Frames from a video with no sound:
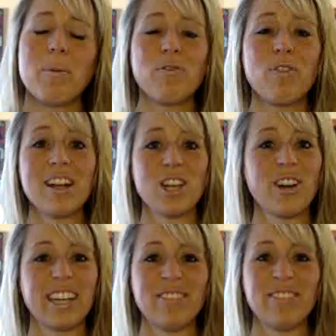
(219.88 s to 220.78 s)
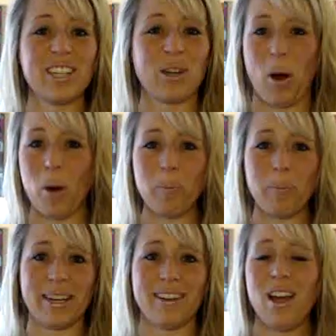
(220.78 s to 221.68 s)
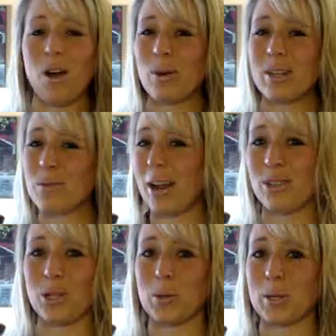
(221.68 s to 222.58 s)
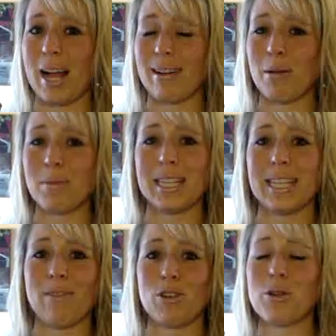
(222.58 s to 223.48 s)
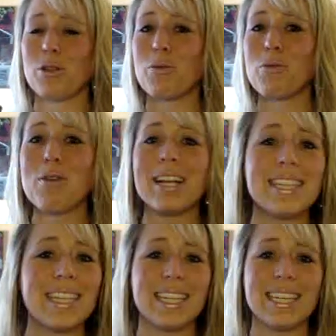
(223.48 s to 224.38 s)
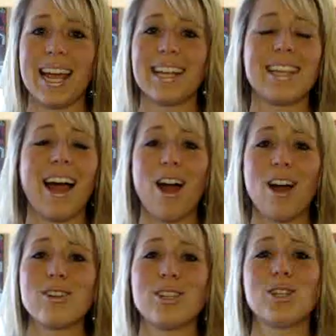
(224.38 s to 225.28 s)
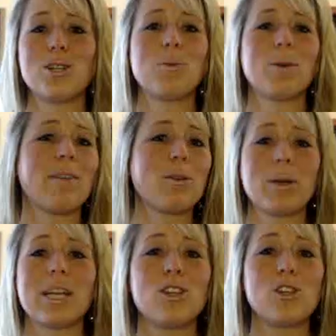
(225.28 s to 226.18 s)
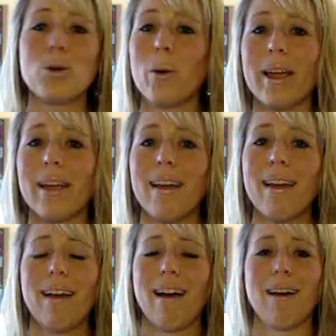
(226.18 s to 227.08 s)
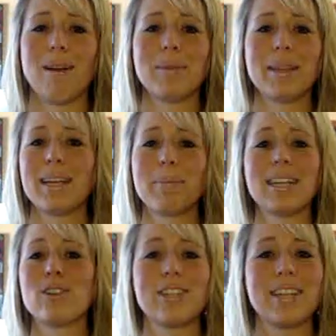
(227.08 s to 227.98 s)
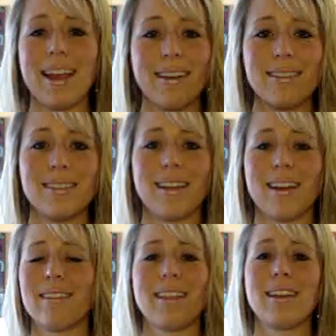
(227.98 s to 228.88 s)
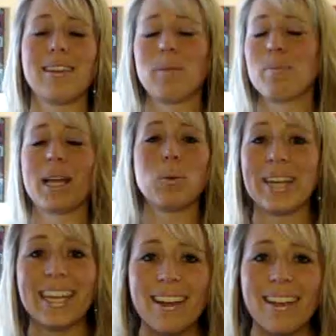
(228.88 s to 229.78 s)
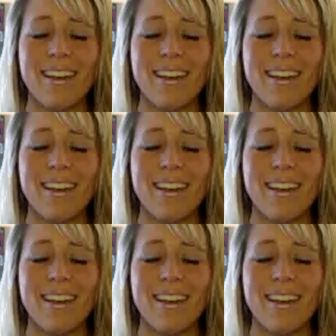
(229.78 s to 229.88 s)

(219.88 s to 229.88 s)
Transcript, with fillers: But for us, our evenings are open. Once around 2 o'clock comes in the afternoon, the rest of the day is ours to do whatever we enjoy. Um, they can be entertained. They, then they play Wii.